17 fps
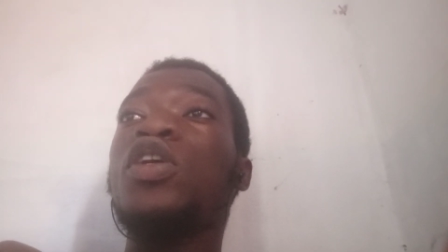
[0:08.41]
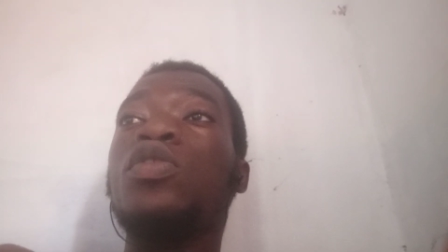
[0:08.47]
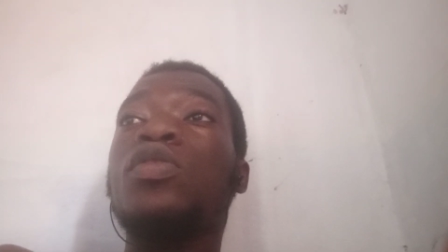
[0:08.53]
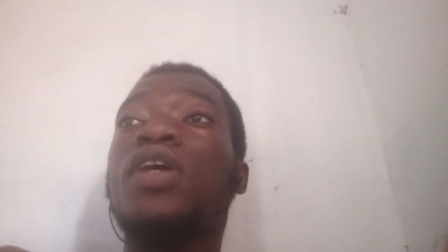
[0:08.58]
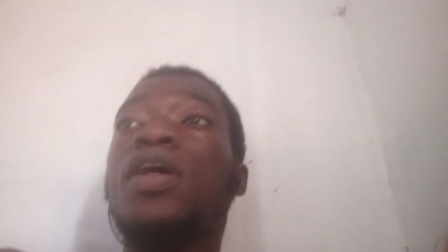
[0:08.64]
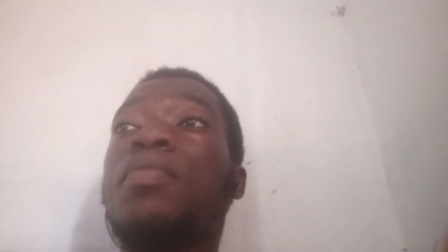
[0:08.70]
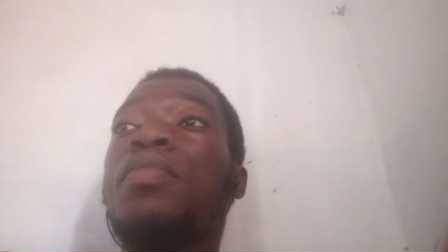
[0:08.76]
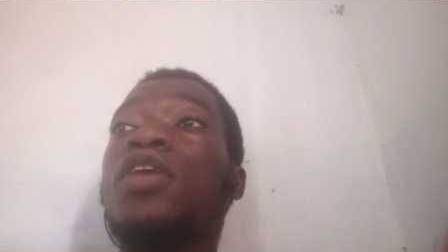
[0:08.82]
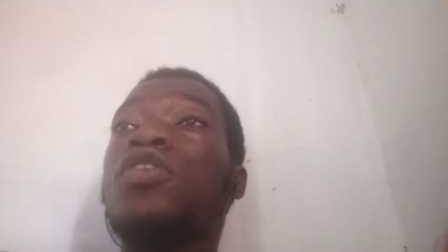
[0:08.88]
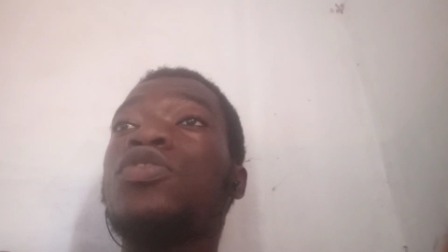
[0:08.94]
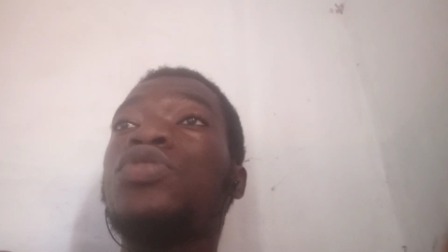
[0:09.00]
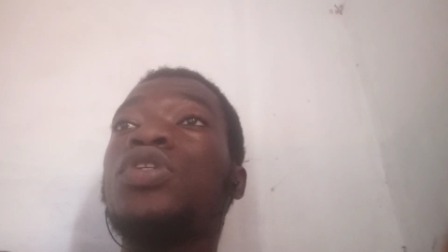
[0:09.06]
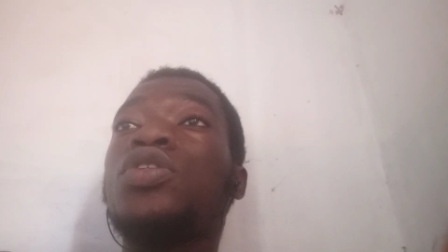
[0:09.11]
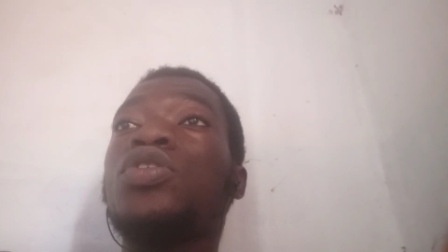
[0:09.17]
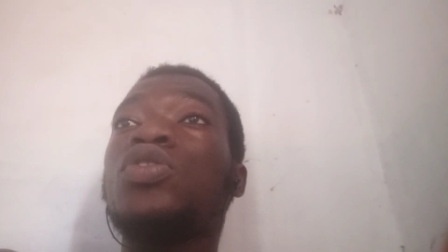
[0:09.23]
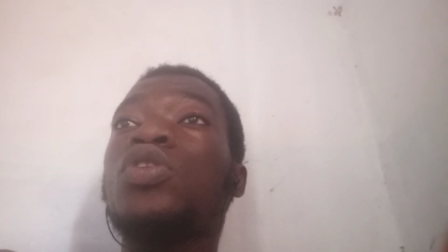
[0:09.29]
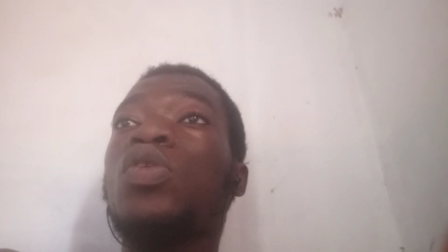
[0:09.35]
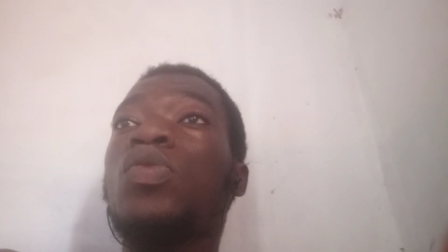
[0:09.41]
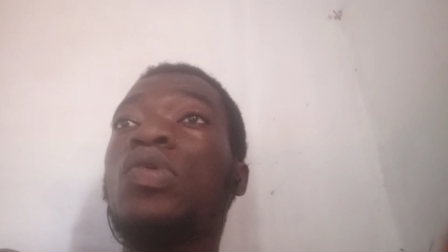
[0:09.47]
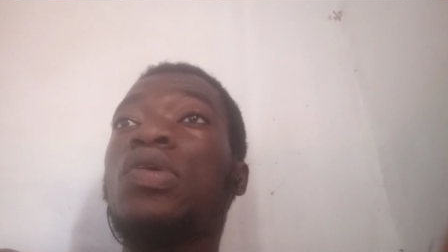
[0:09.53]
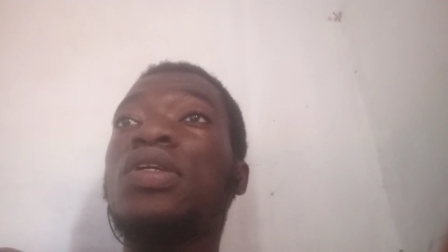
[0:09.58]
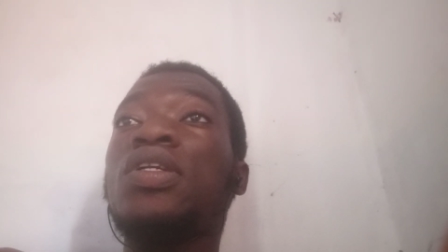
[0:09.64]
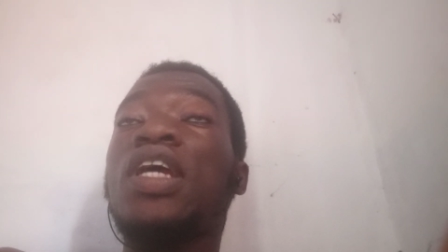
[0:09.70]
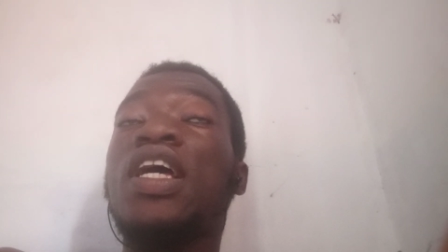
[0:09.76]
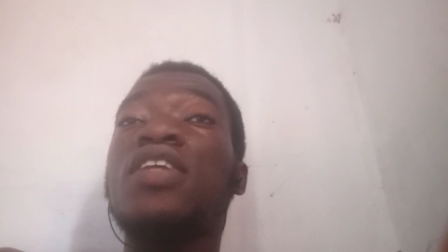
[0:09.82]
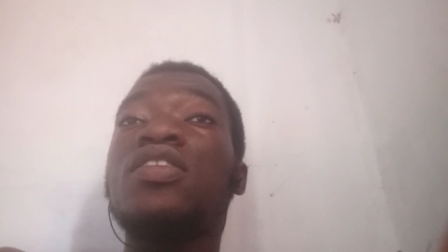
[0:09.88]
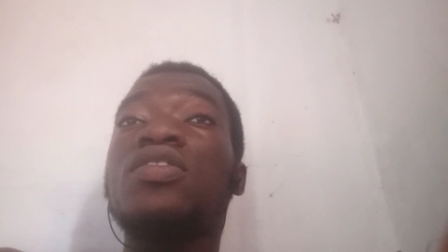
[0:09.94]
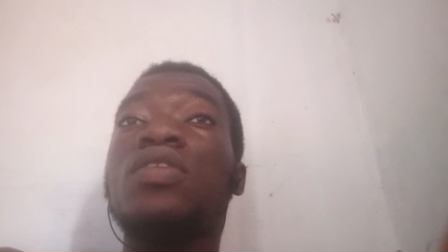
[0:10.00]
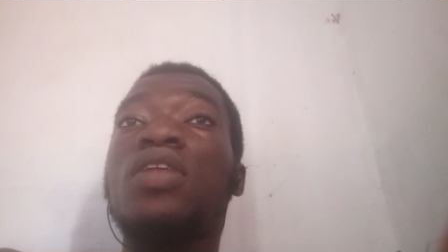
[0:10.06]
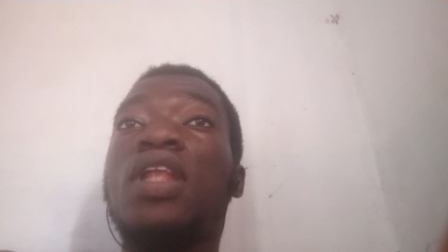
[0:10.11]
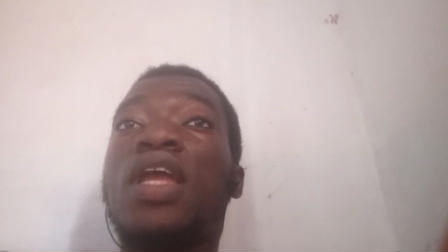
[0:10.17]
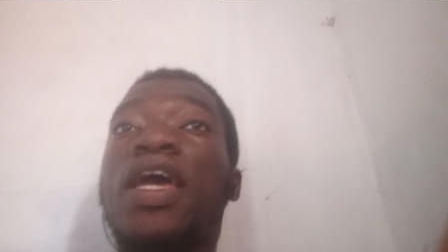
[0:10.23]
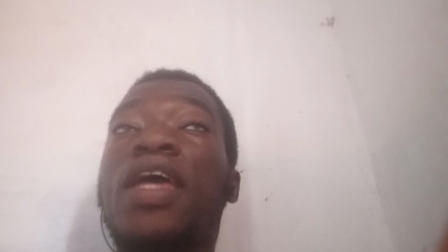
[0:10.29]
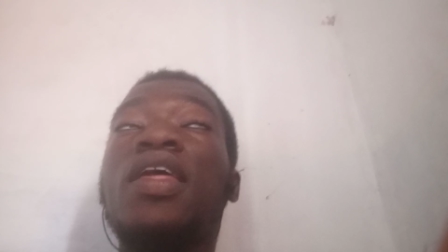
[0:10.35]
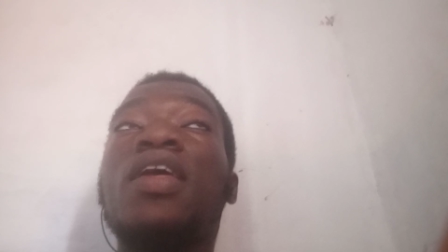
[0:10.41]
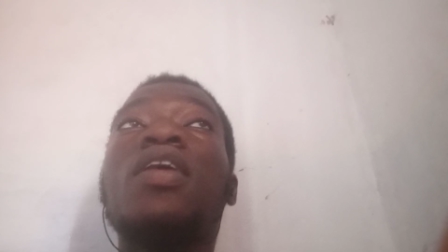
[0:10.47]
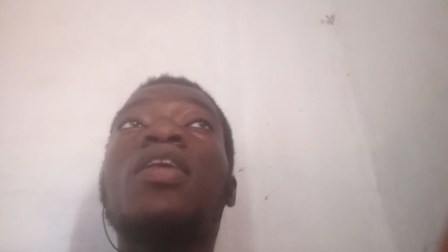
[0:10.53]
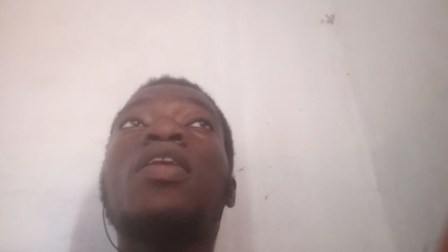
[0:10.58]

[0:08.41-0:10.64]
You can maltreat someone as you like,